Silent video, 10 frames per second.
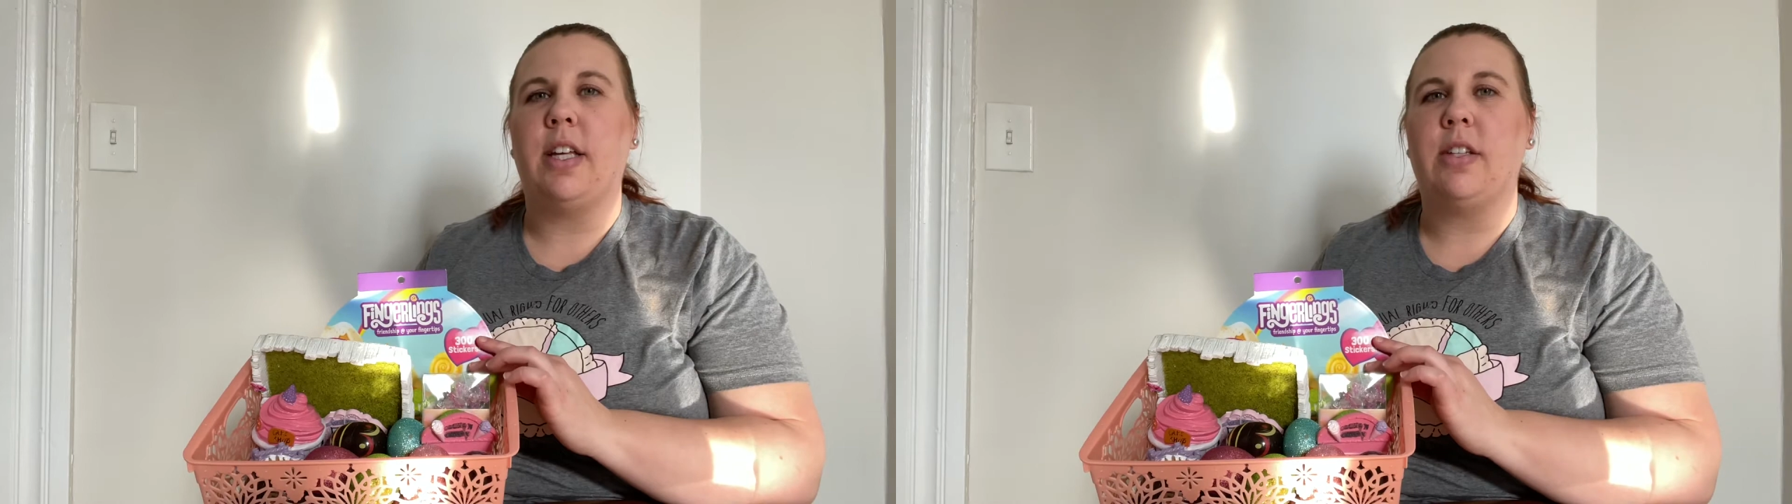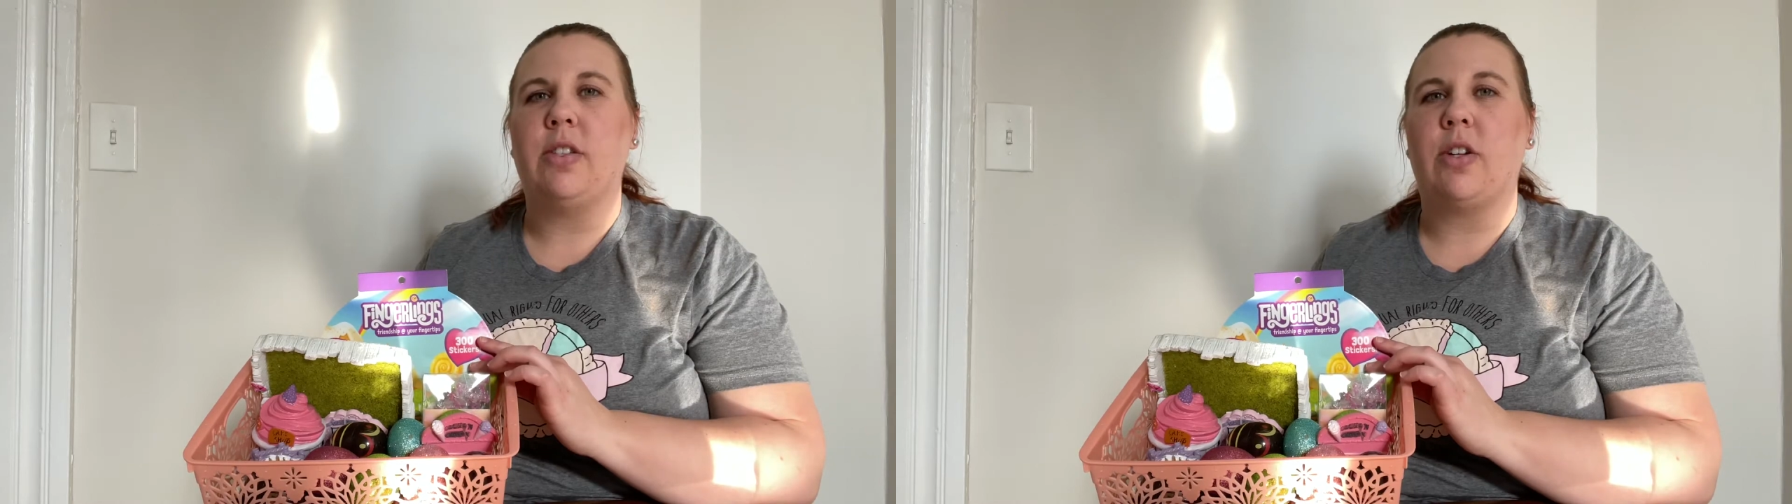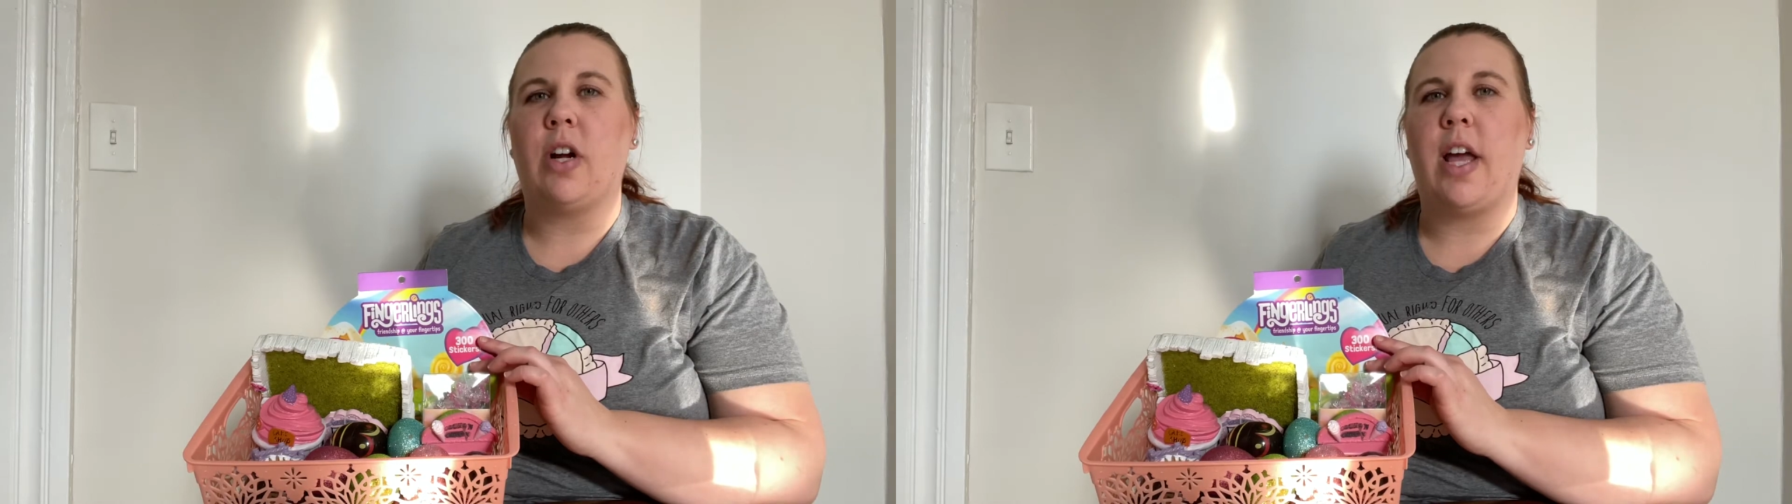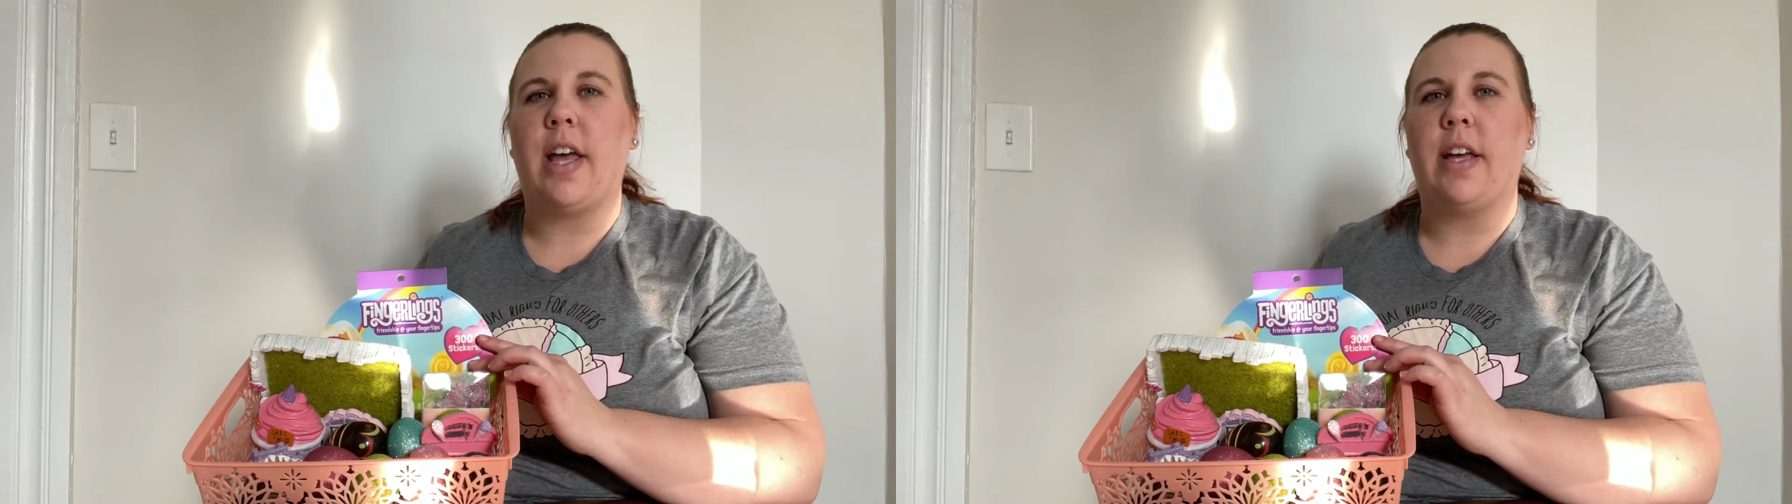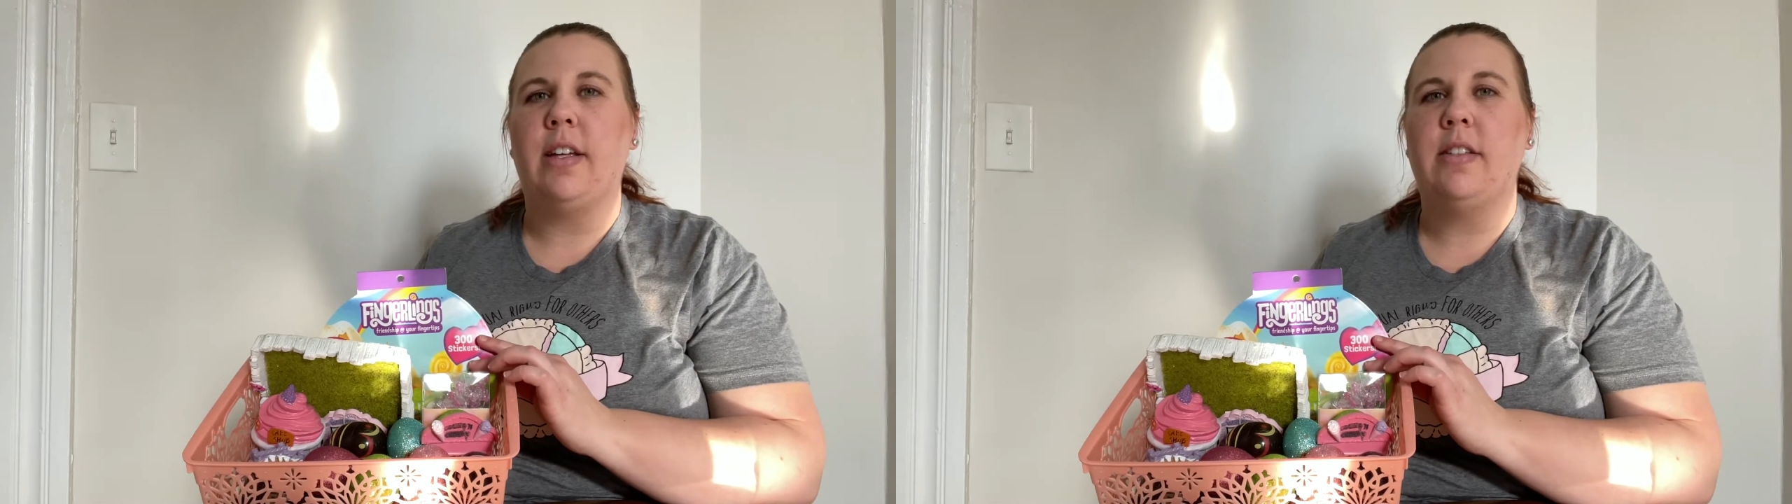Easter
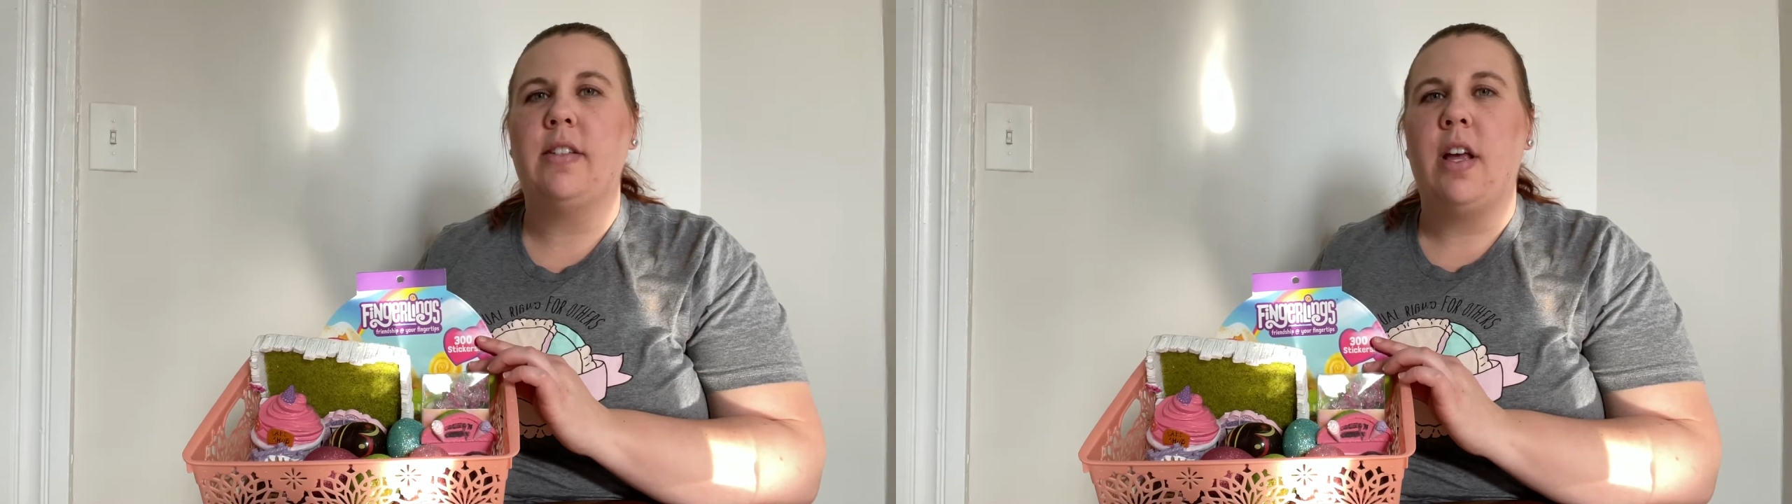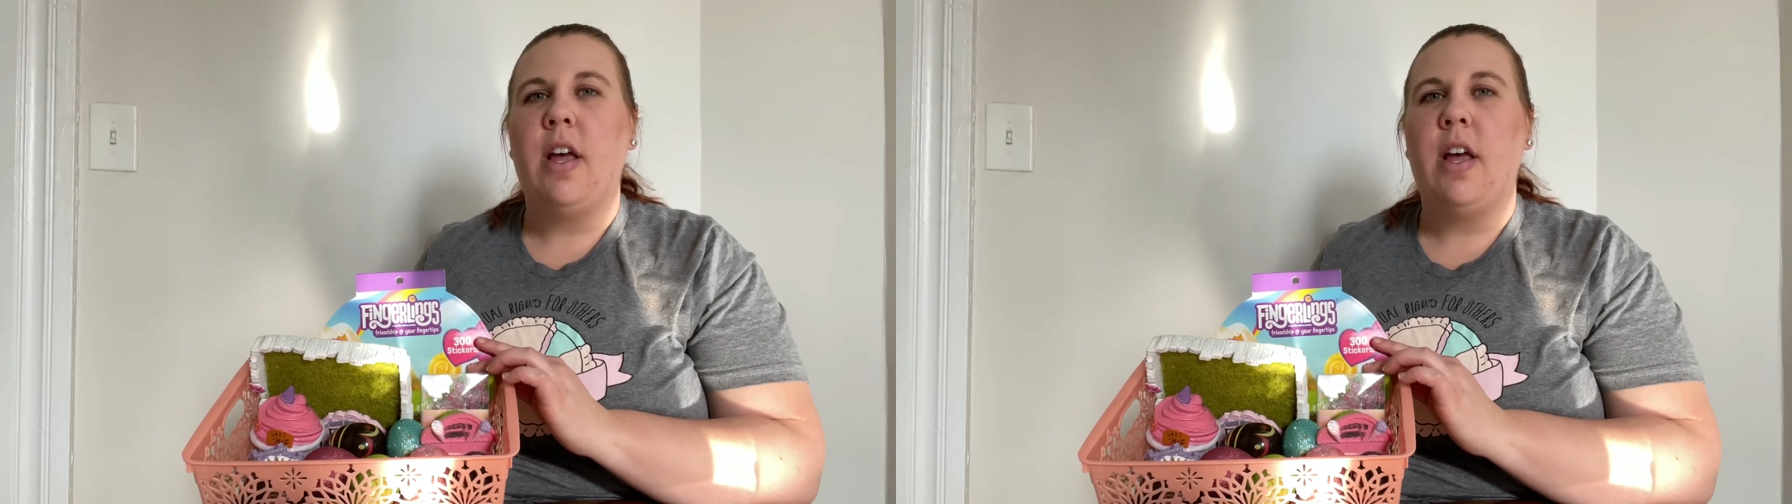eggs.